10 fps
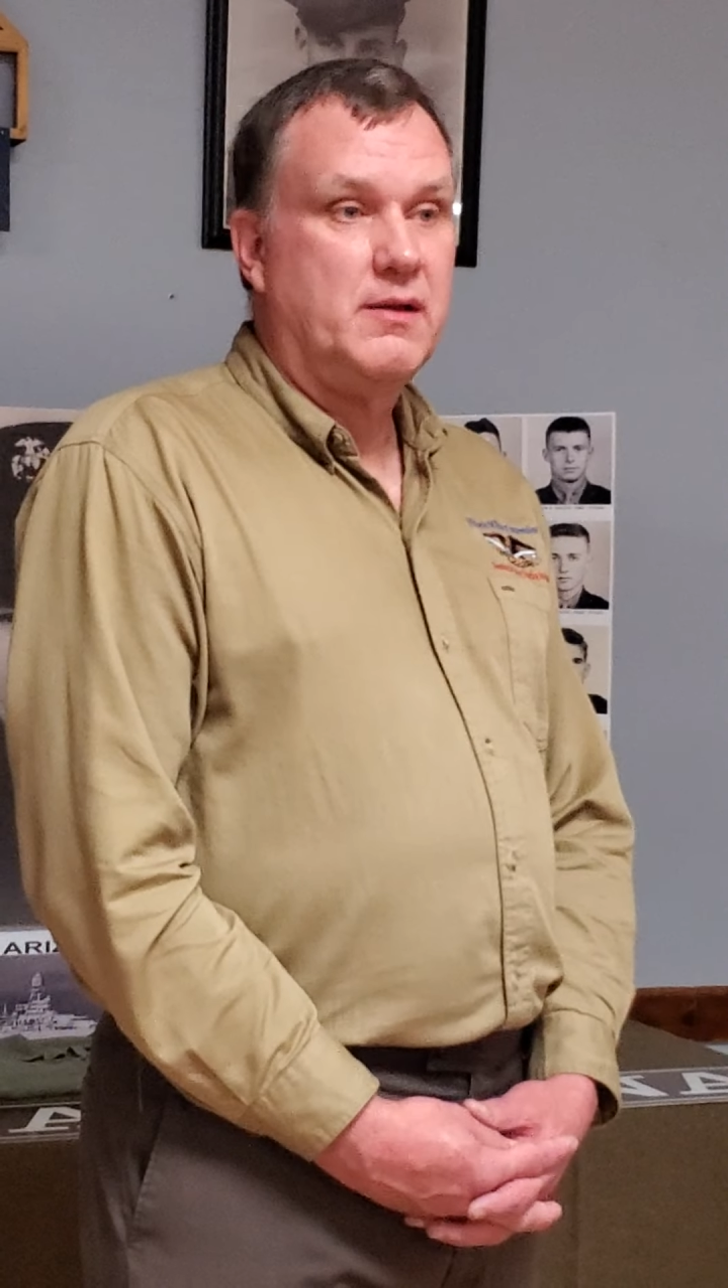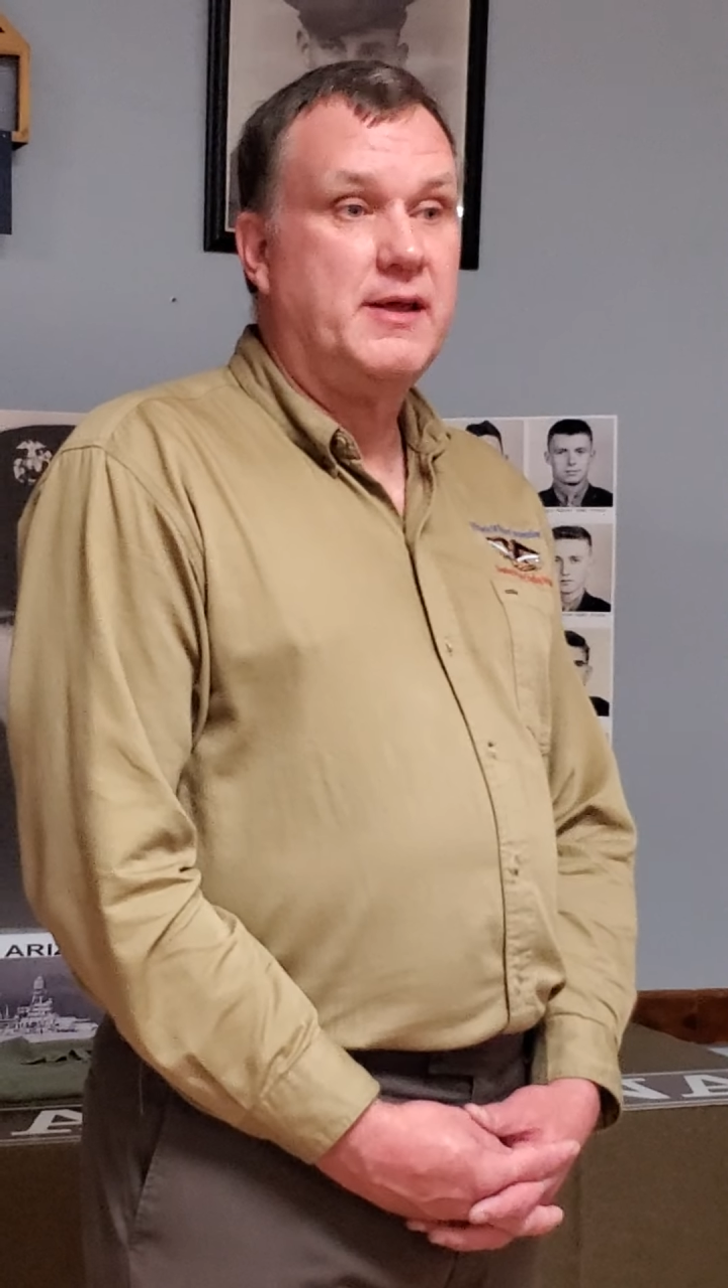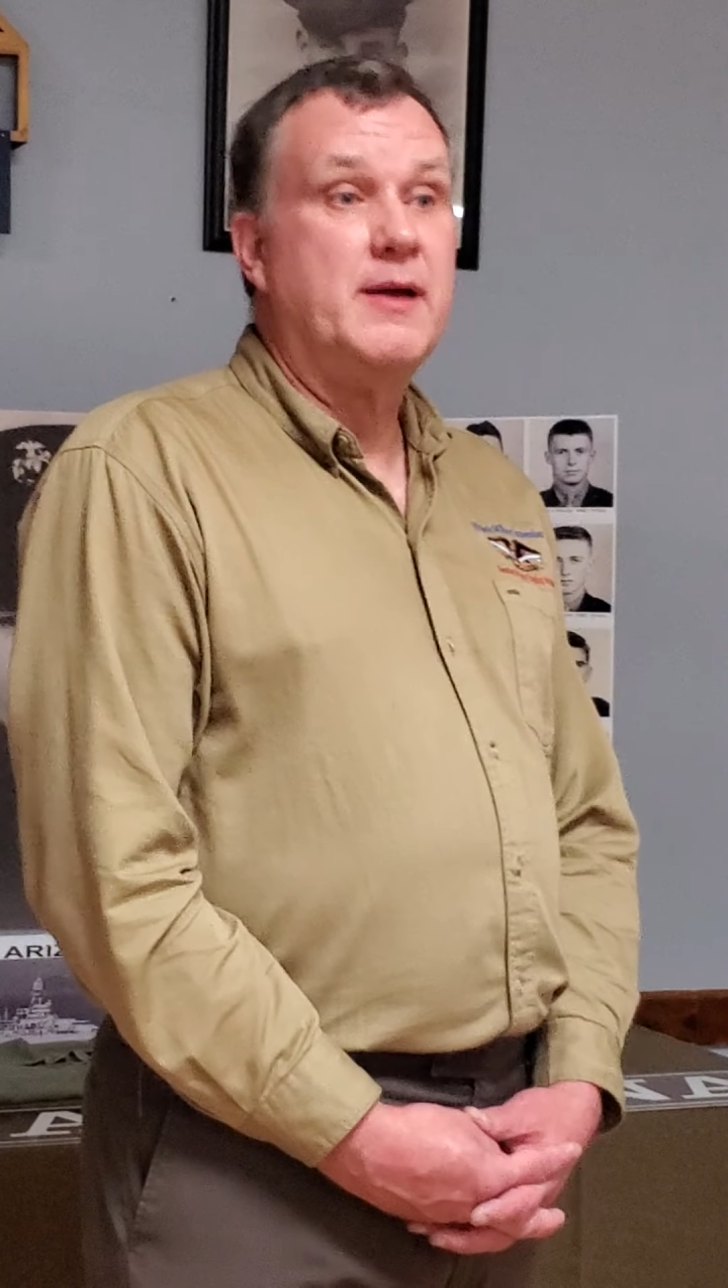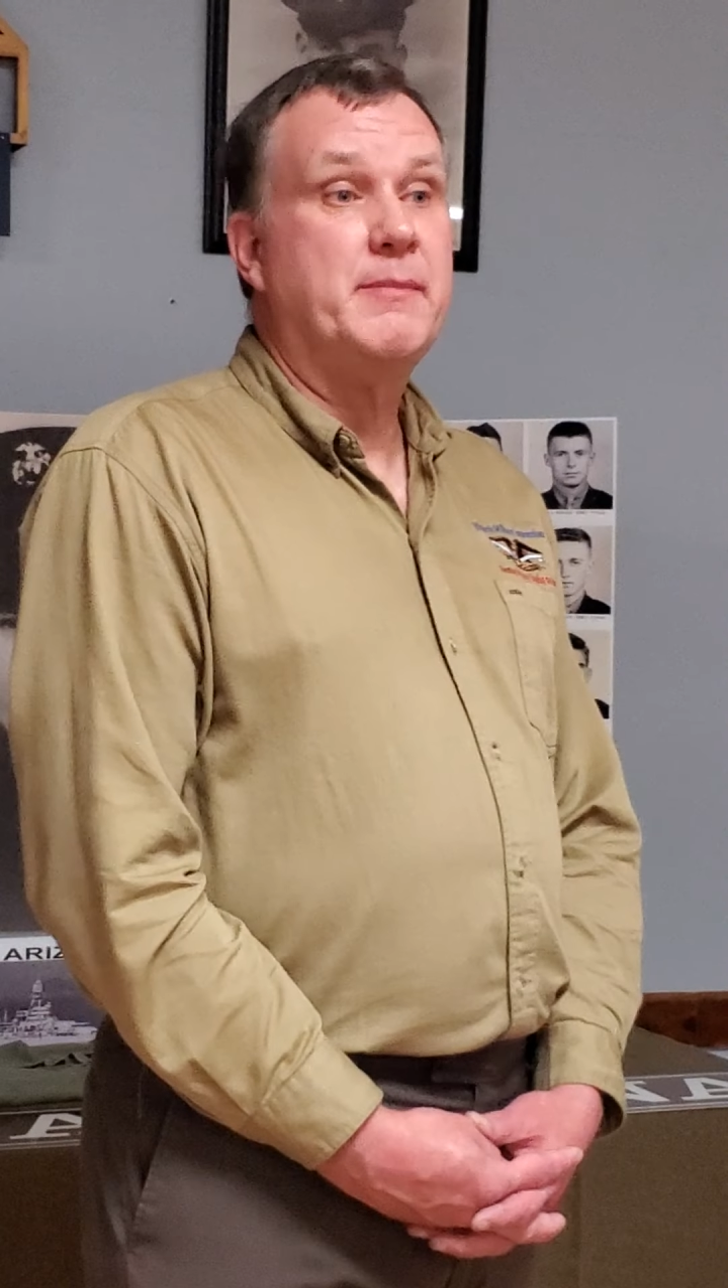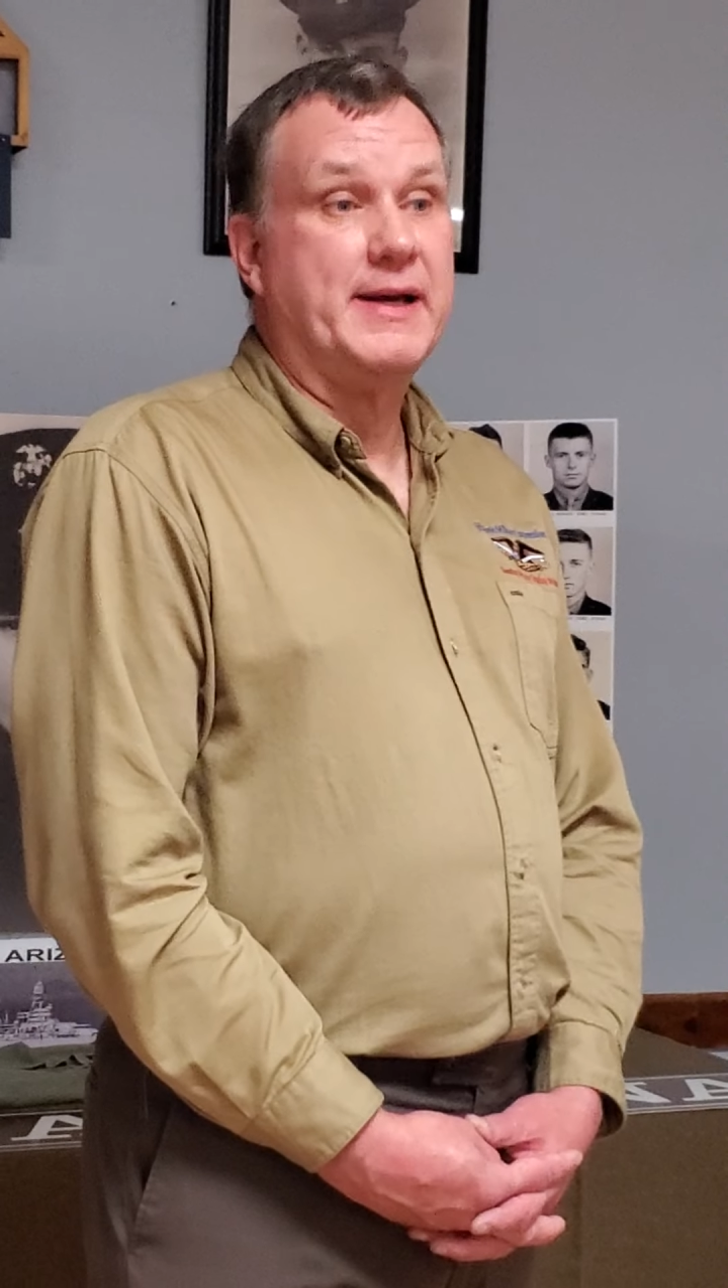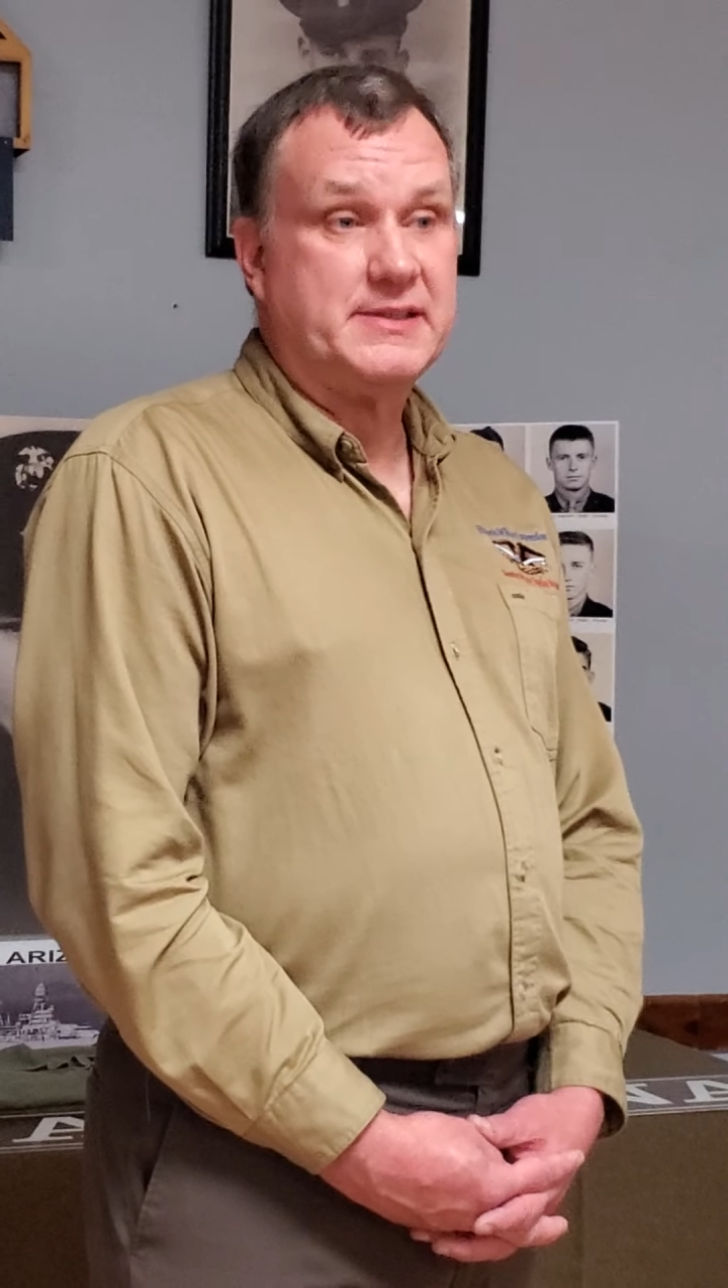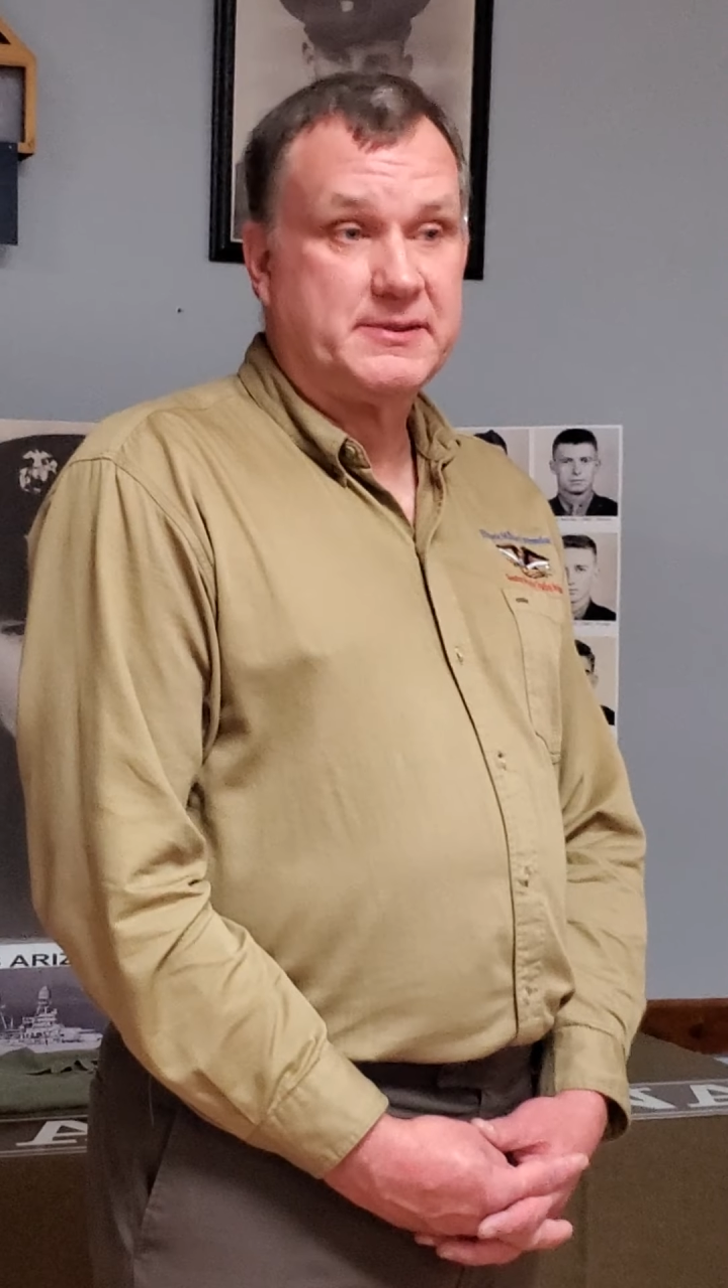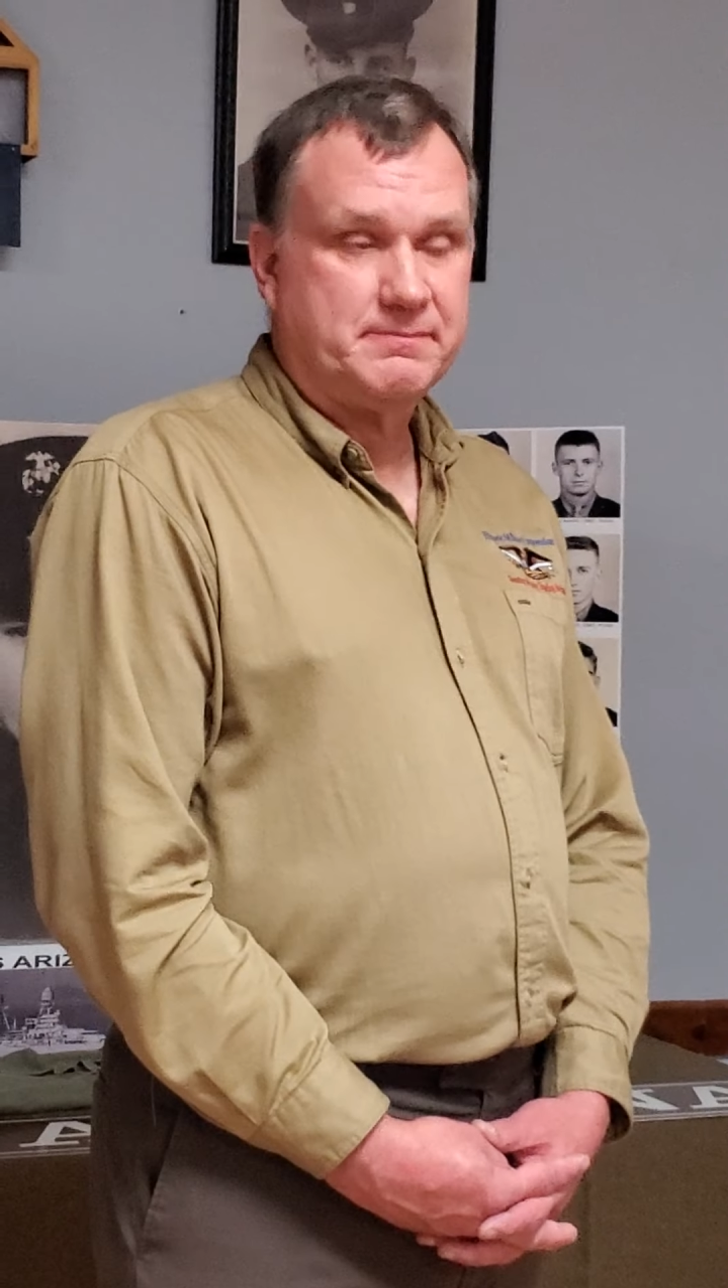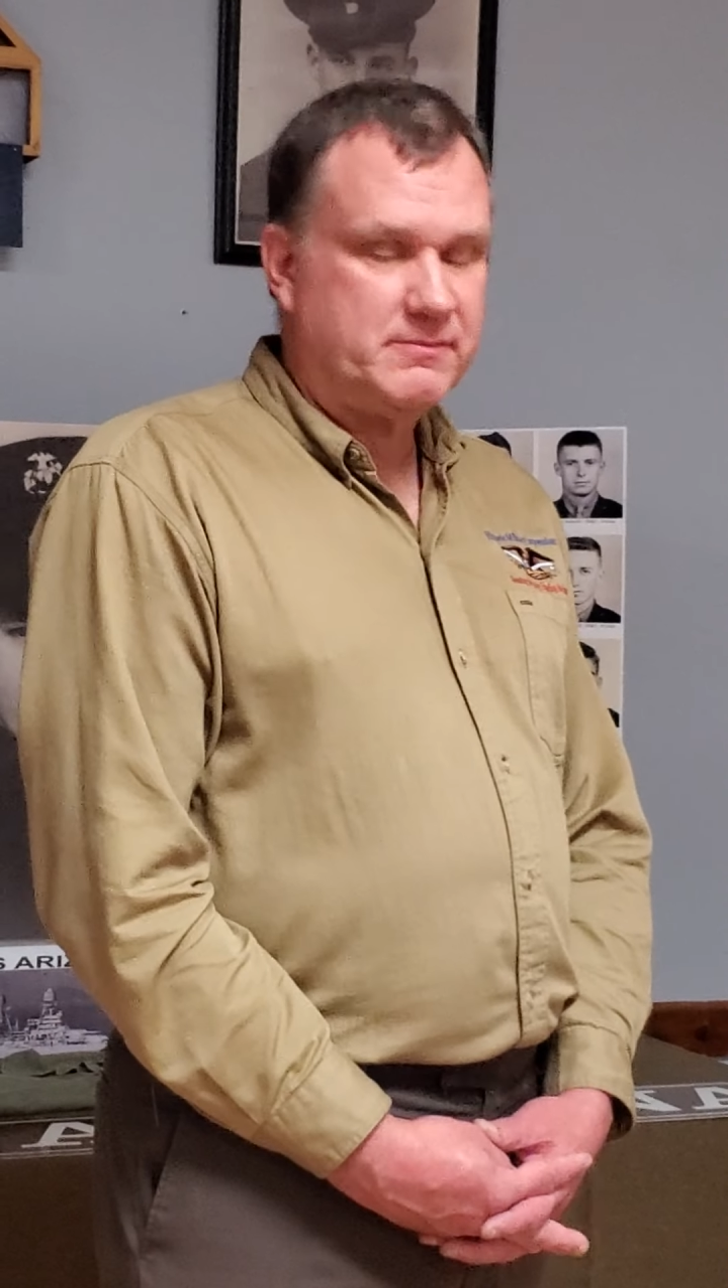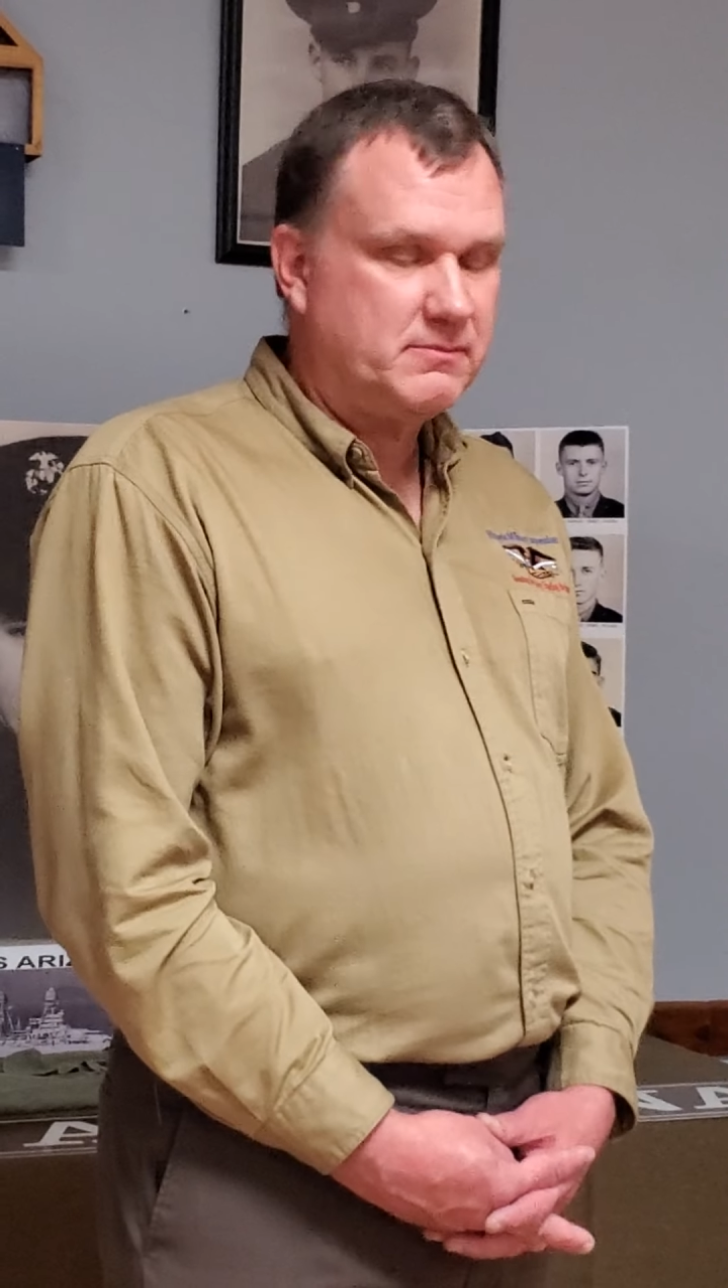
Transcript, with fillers: the inmates,